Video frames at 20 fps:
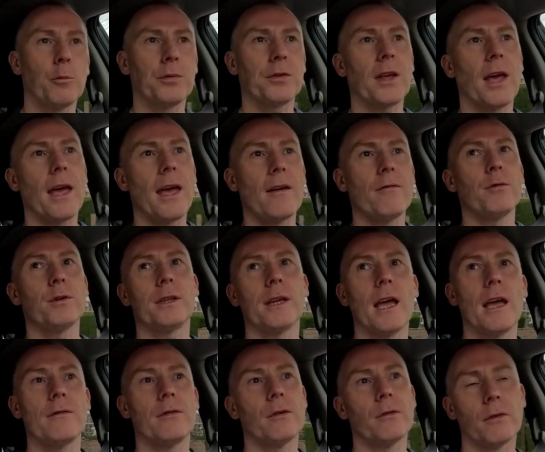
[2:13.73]
upset every
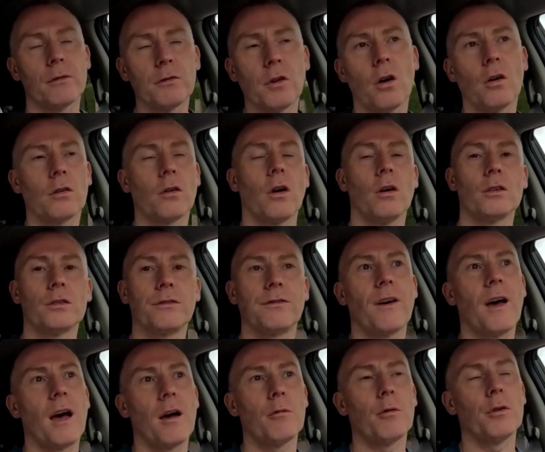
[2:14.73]
day that they've not got as
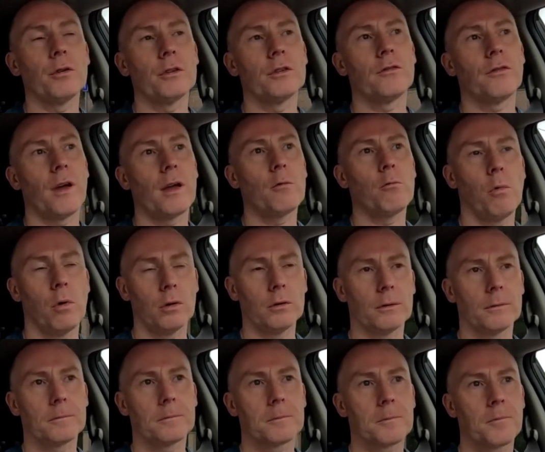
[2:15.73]
far on as they
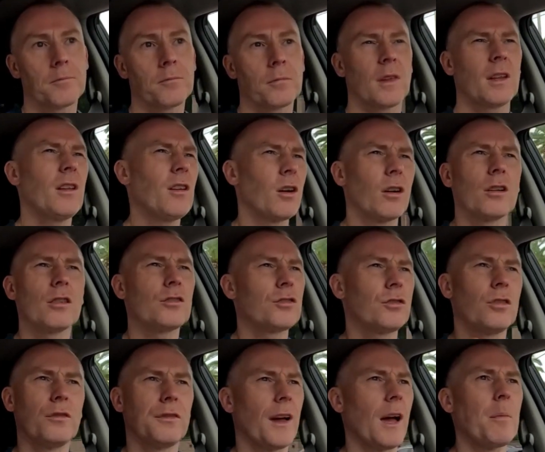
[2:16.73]
want. You know, because
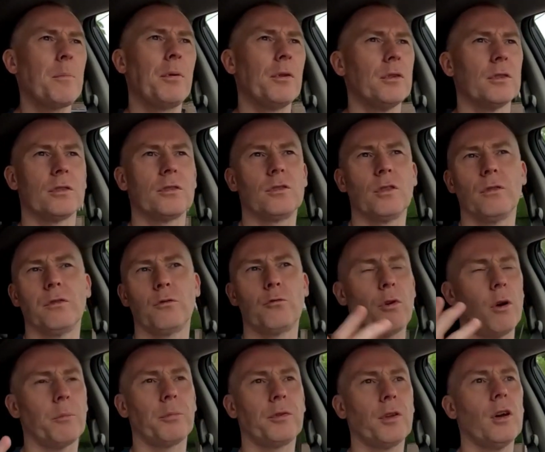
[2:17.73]
stuff happens, stuff
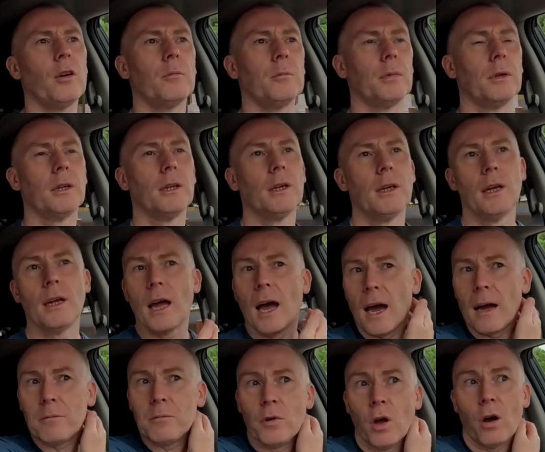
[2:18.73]
crops up.
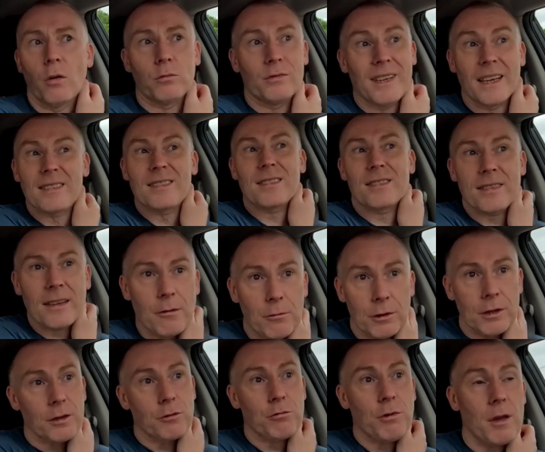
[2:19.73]
I'm not
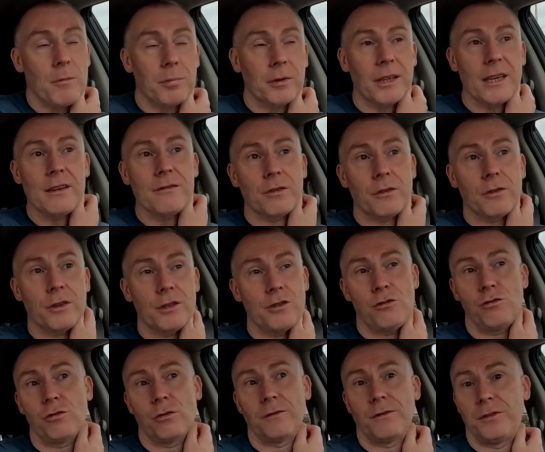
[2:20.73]
necessarily a great believer that
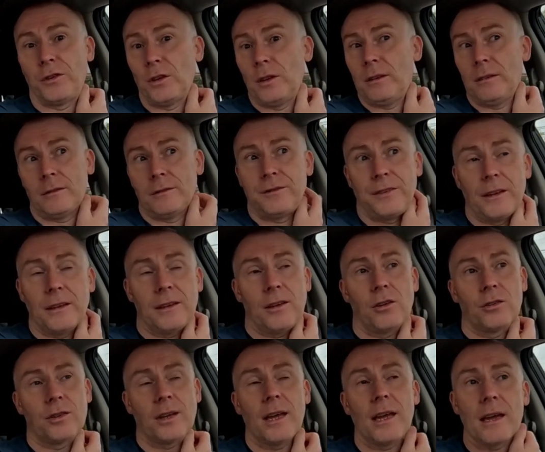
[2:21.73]
you should full, fill
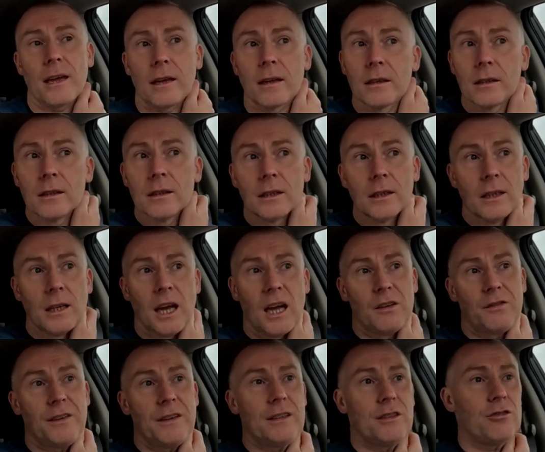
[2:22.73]
your day.
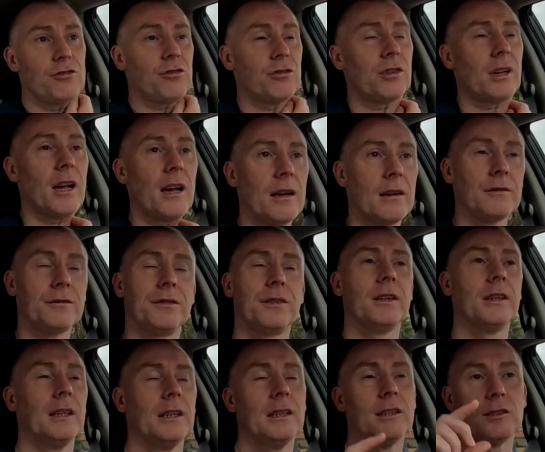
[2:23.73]
I think you should have
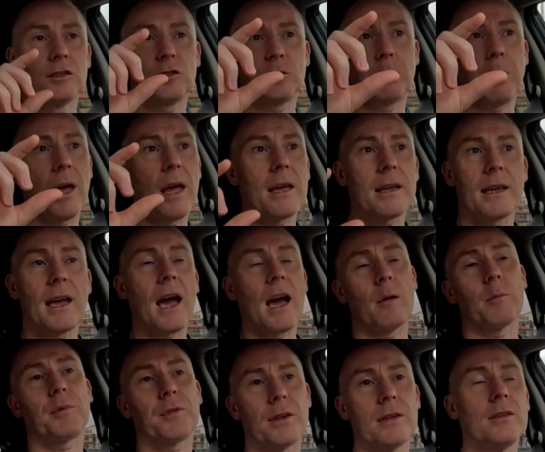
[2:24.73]
spare
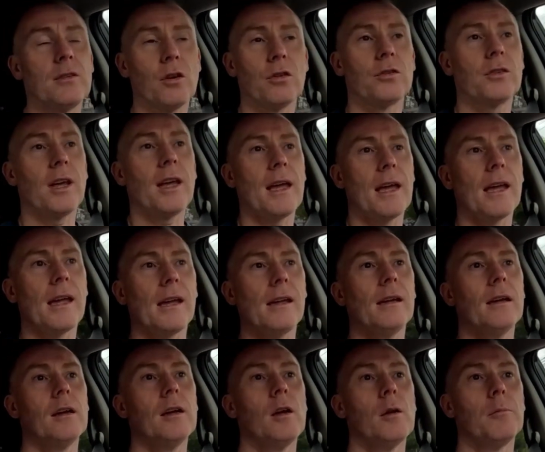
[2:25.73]
gaps in your day
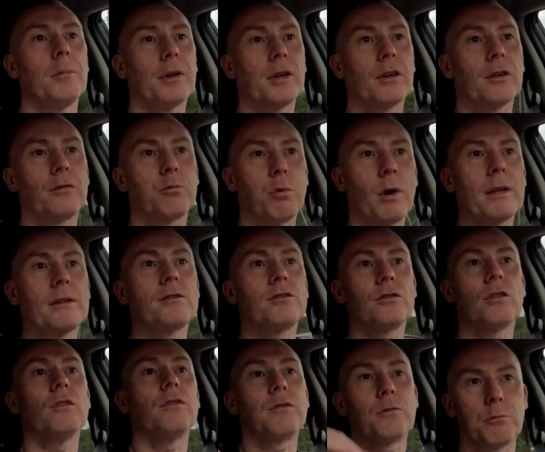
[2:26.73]
because when
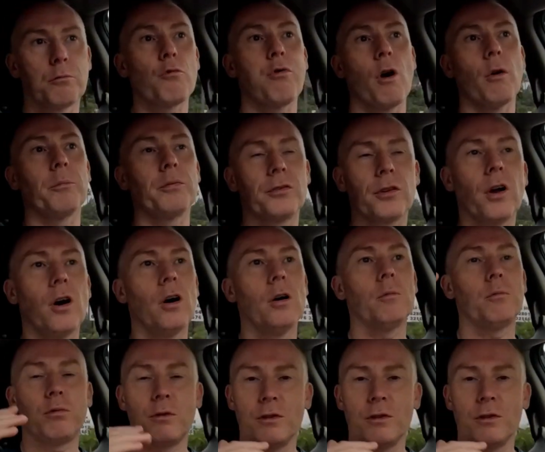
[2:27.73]
stuff crops up,